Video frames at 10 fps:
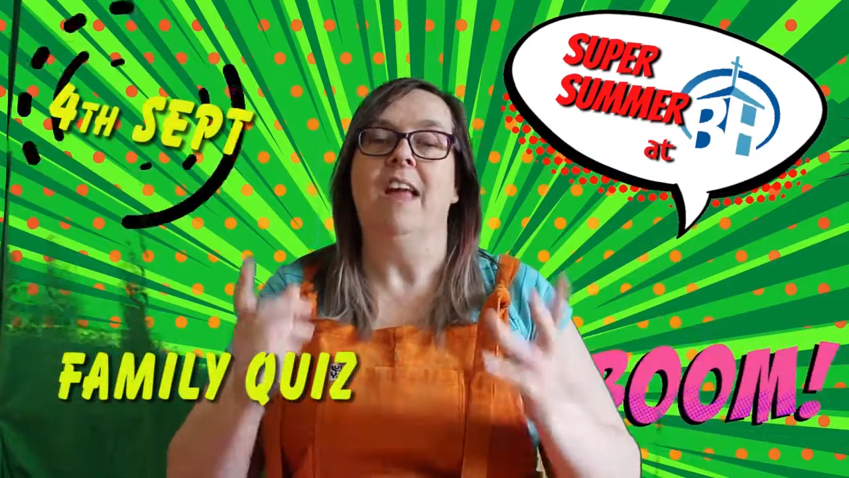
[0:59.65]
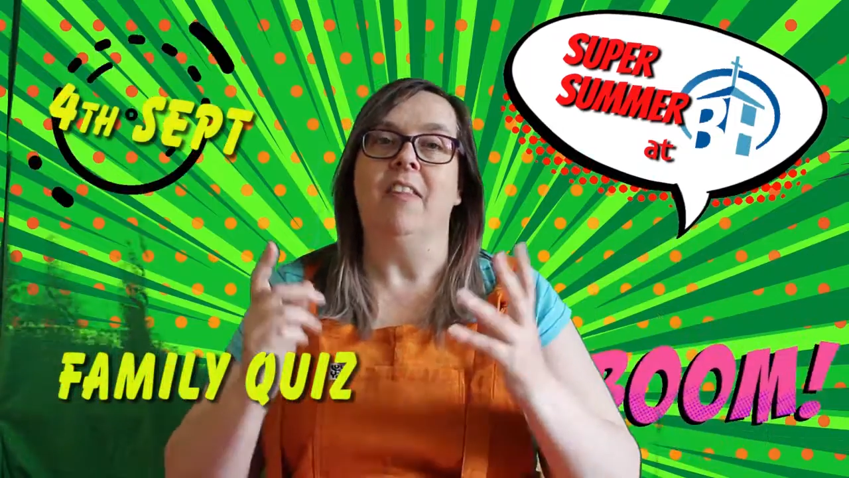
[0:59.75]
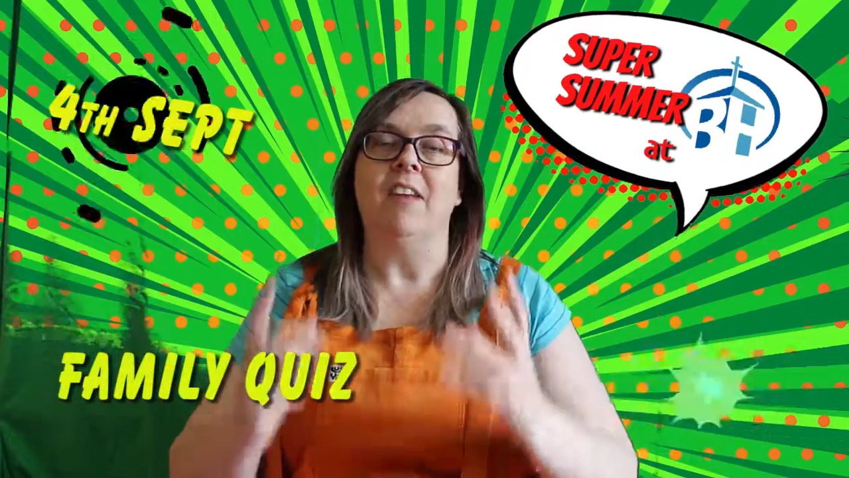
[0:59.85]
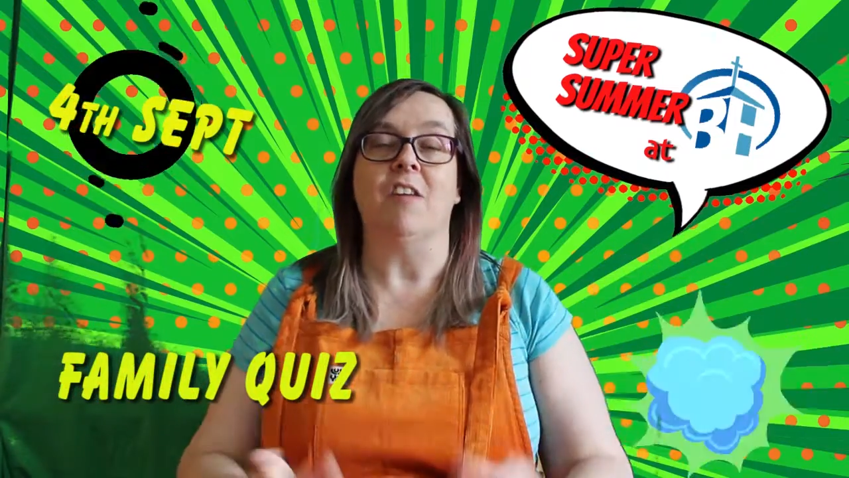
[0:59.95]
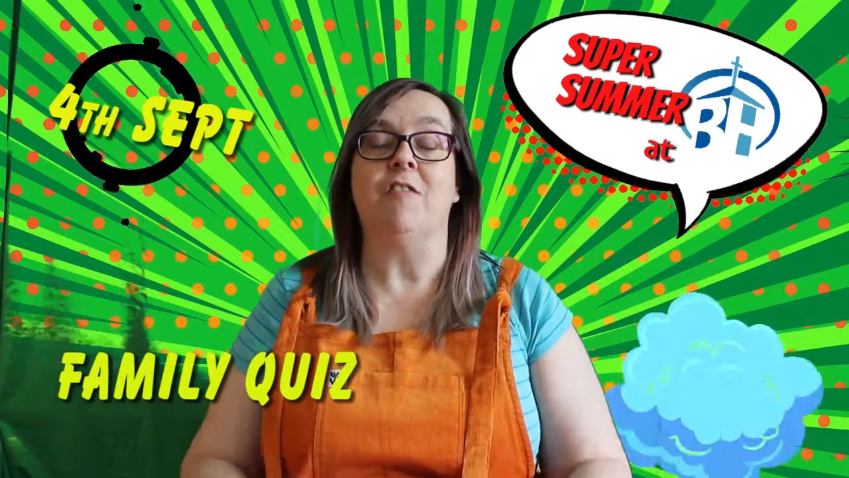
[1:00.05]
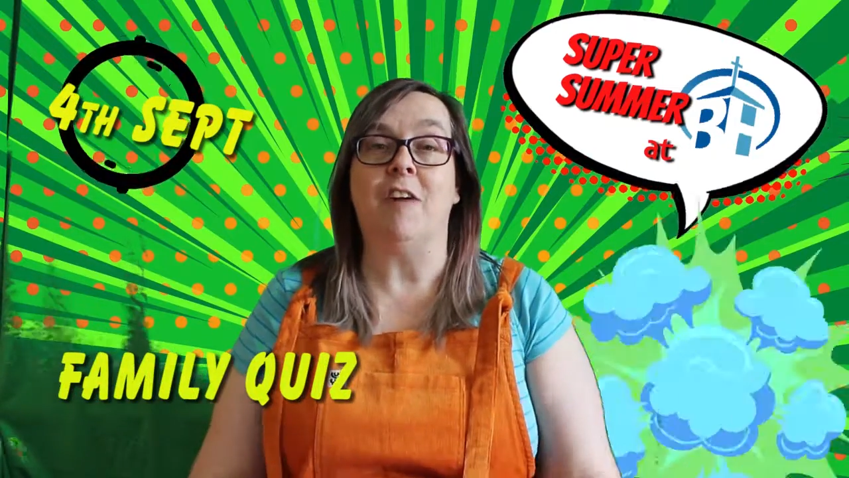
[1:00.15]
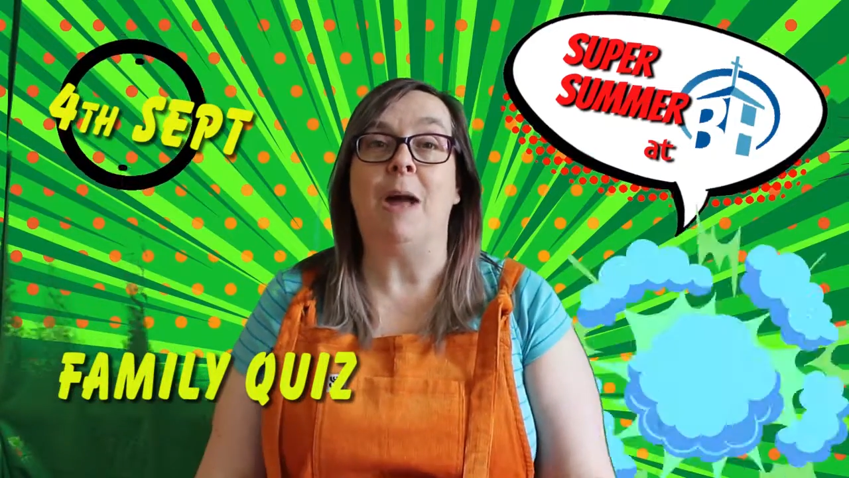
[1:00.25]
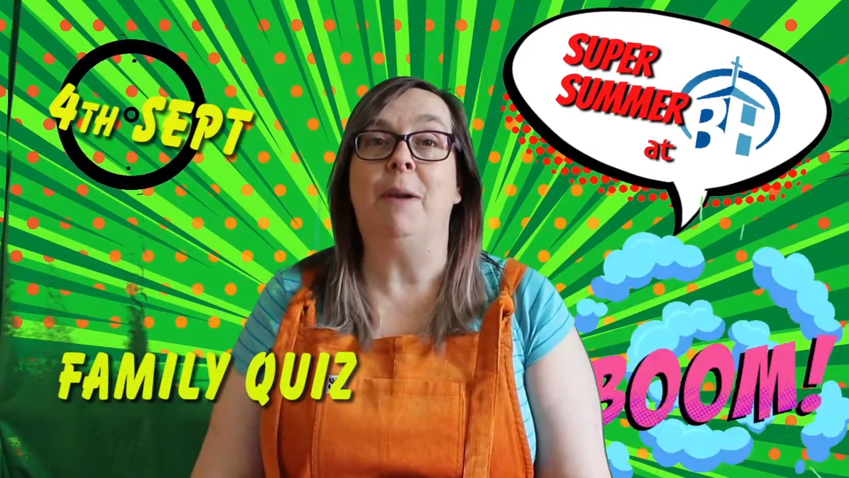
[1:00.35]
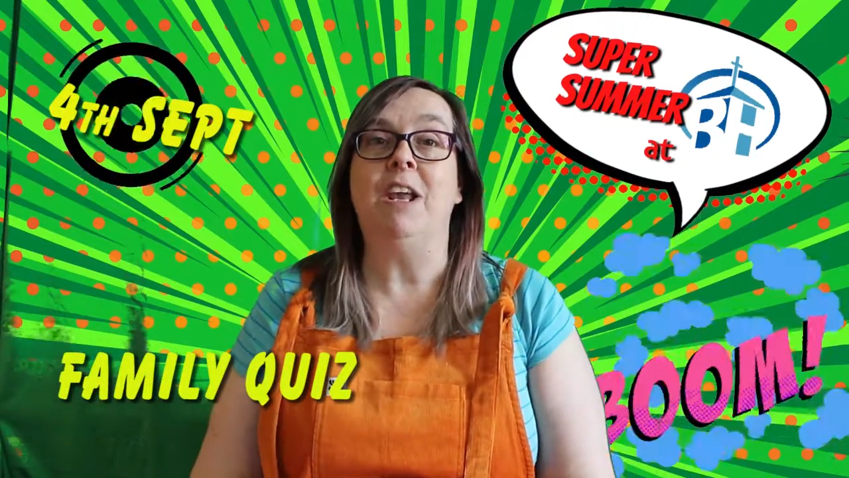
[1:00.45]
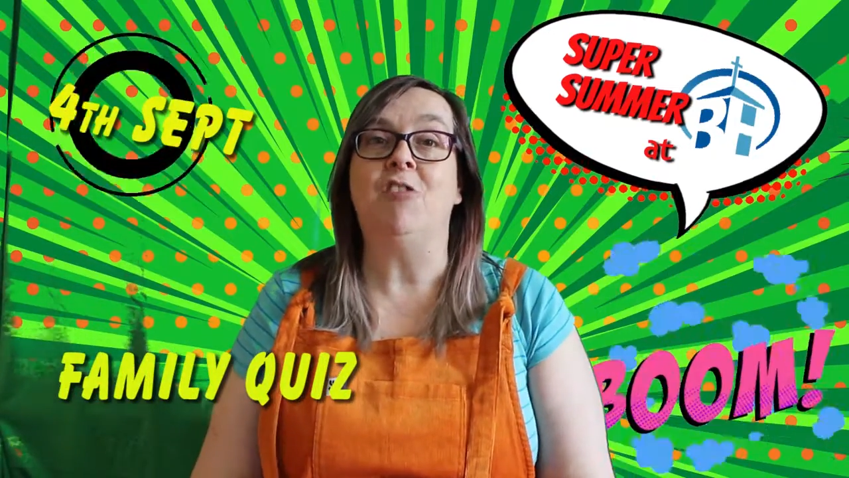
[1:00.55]
there's a
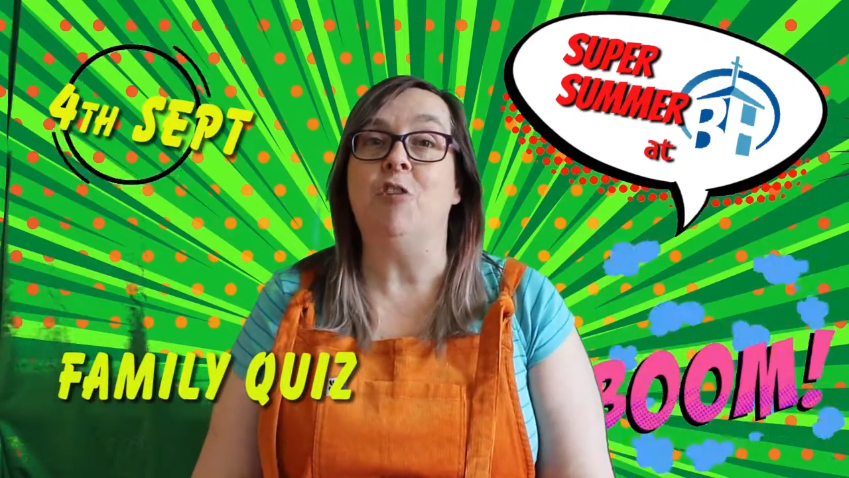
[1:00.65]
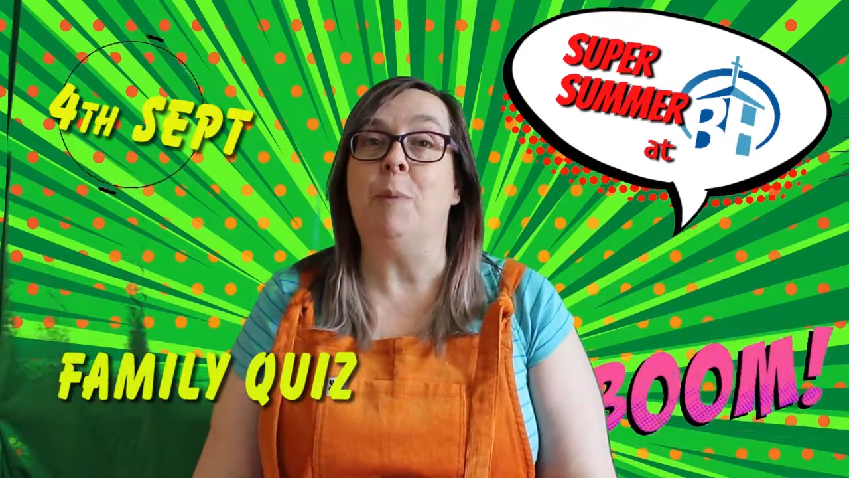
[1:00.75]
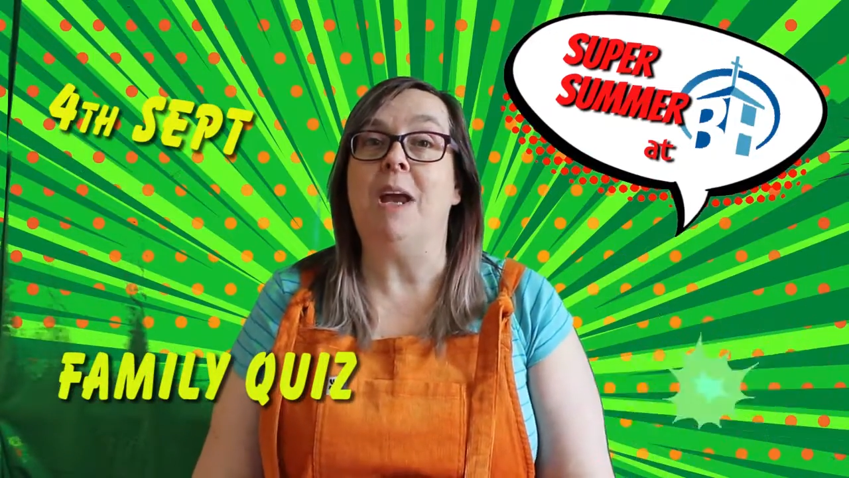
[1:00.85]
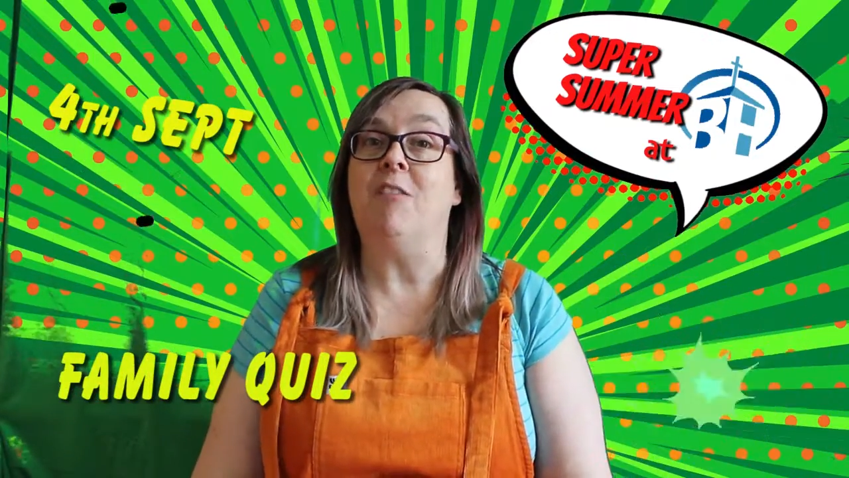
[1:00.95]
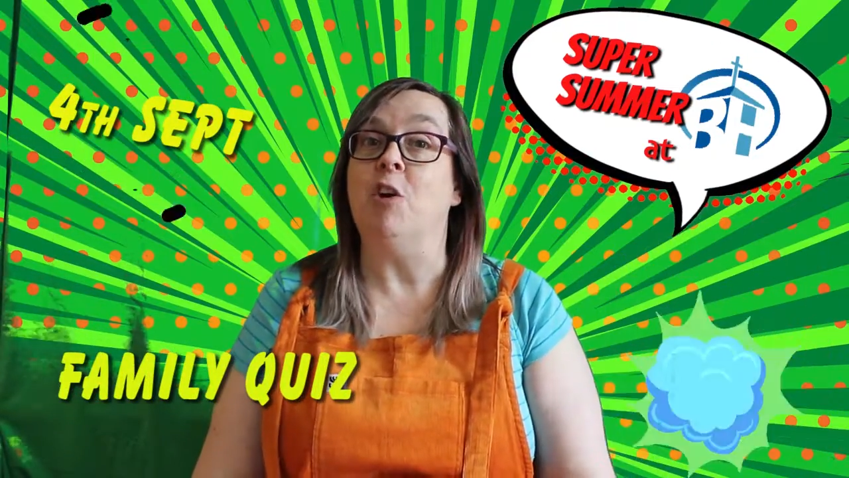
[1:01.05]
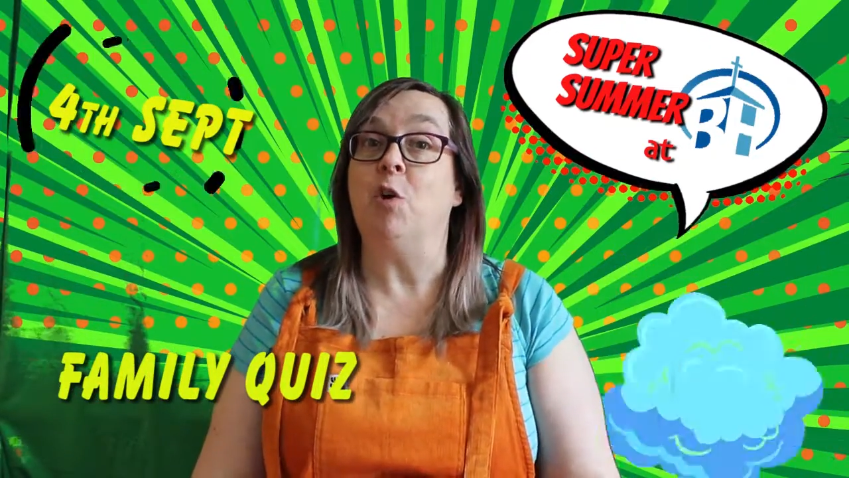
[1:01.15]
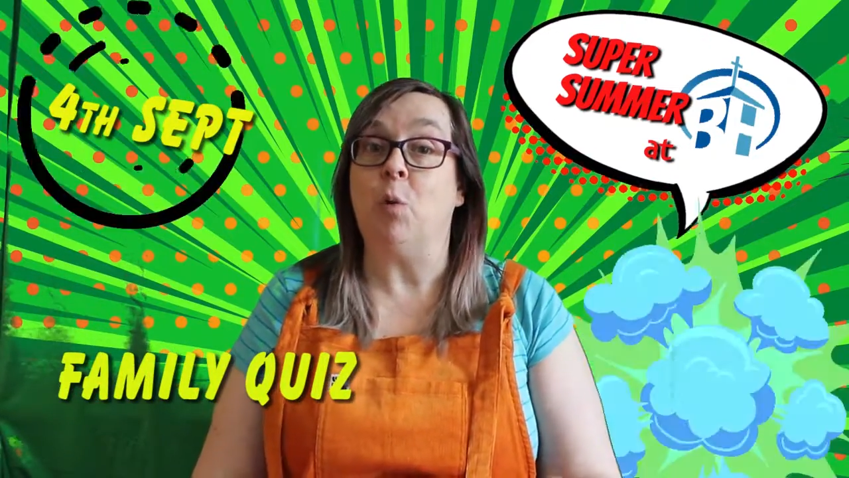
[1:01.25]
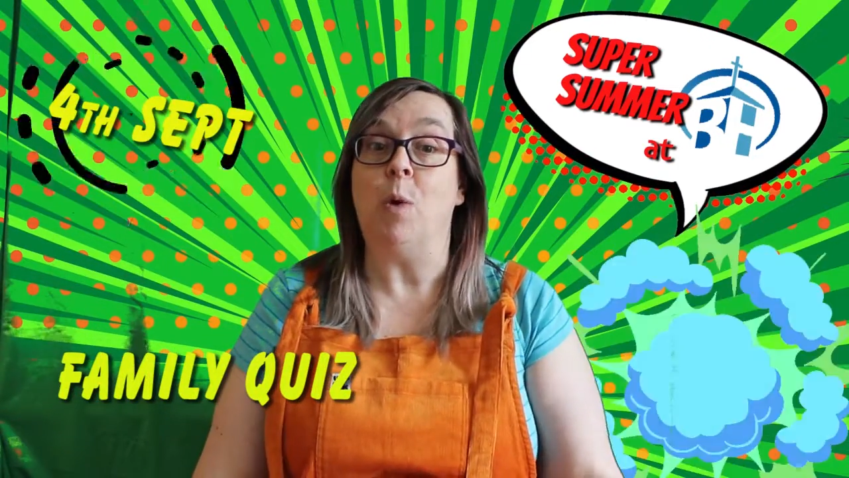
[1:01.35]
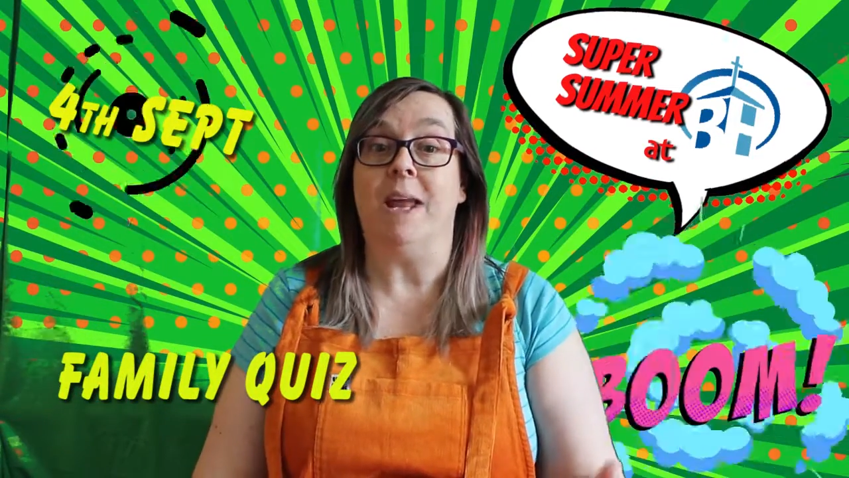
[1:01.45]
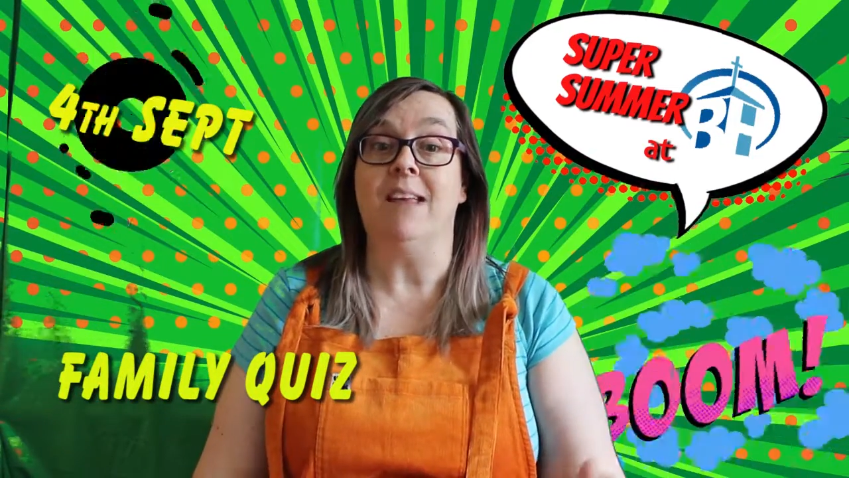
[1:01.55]
family superhero
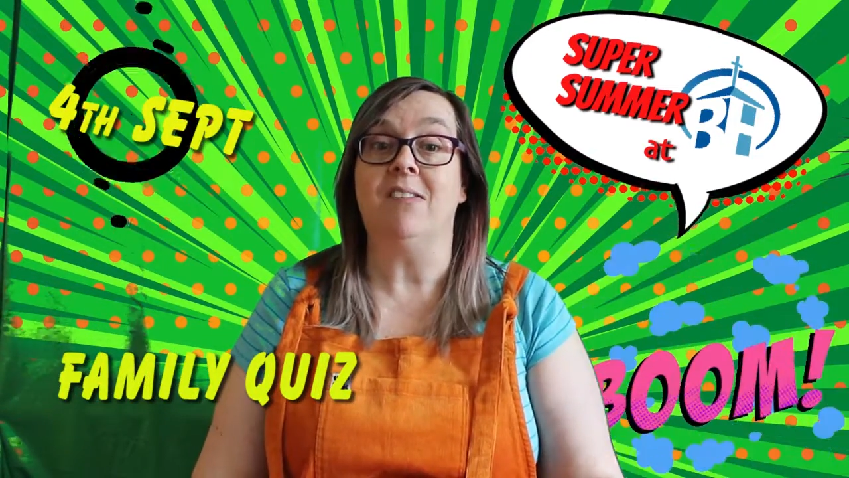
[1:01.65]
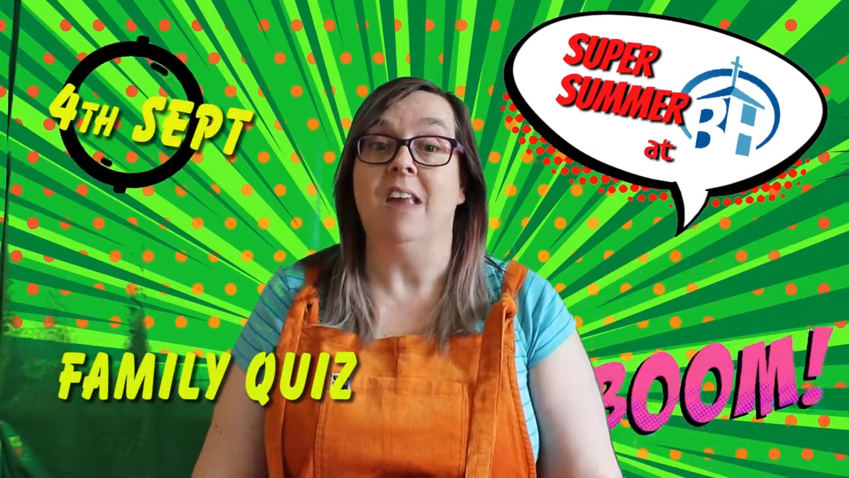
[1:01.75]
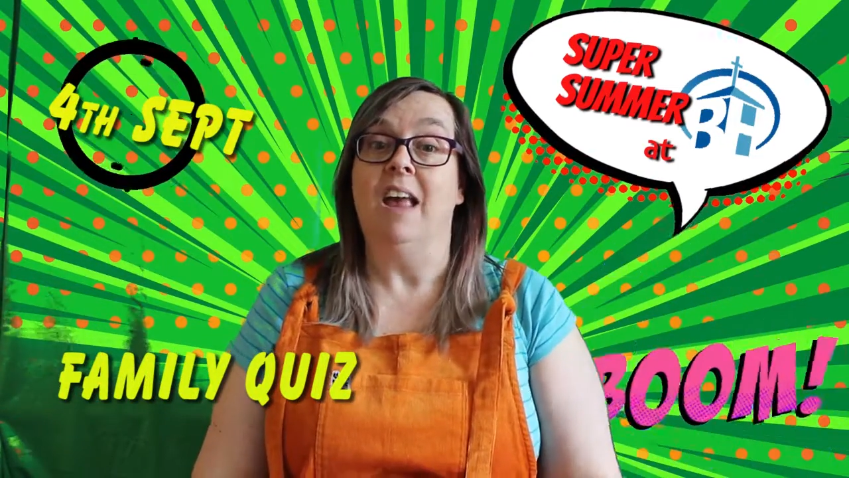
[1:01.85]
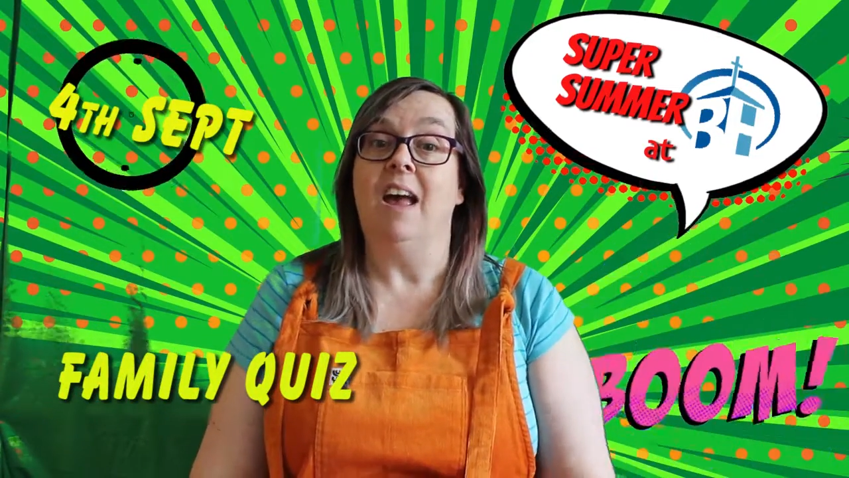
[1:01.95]
quiz